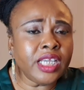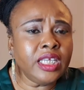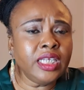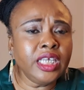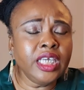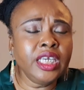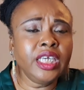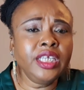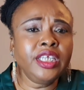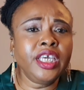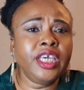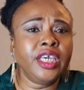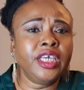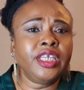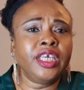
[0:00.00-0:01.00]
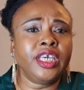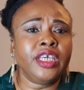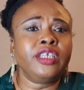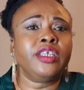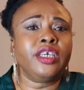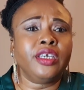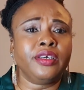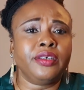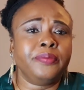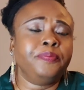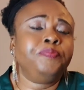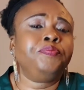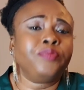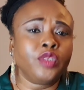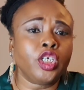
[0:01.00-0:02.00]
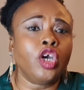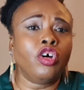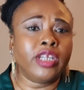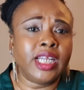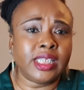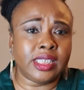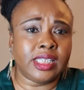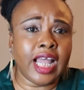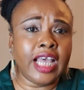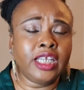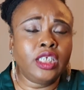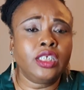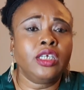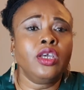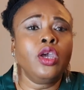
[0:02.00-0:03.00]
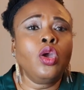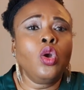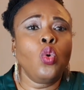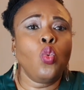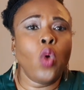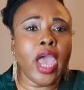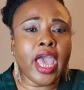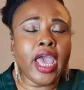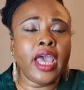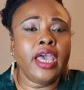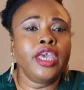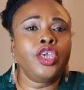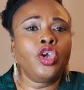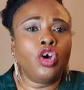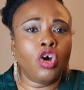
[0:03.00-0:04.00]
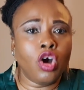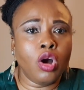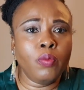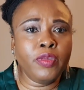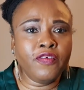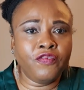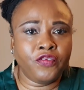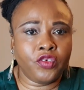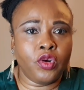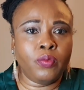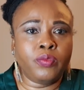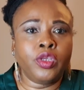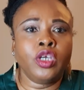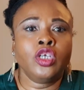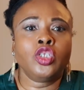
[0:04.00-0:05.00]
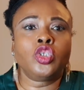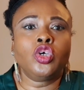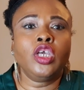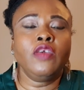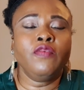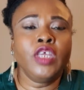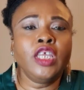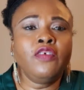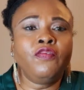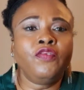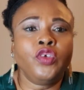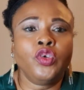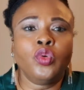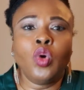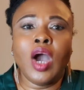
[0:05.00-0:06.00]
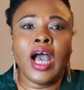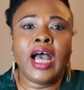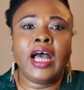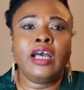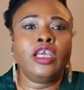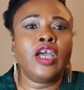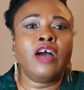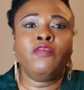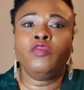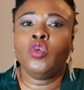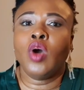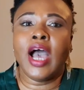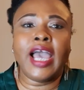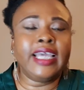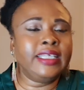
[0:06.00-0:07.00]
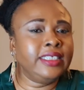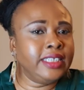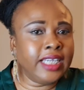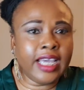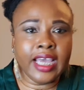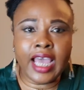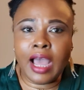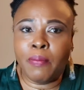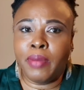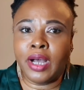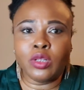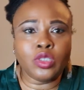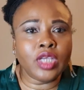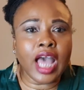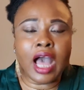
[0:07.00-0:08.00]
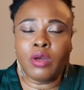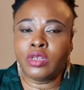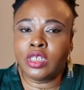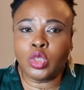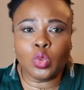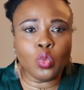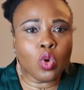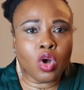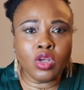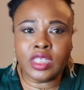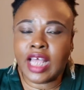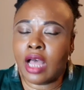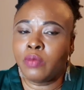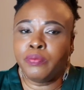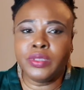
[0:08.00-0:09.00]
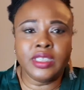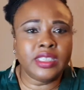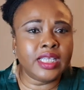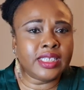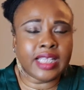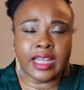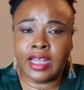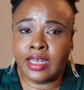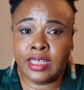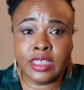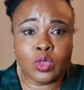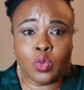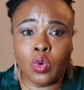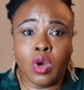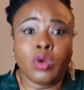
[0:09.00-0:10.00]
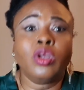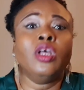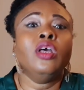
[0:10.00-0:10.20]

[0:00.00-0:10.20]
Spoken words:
they understand where you're coming from. So even if you have no idea about how this works, how business analysts work,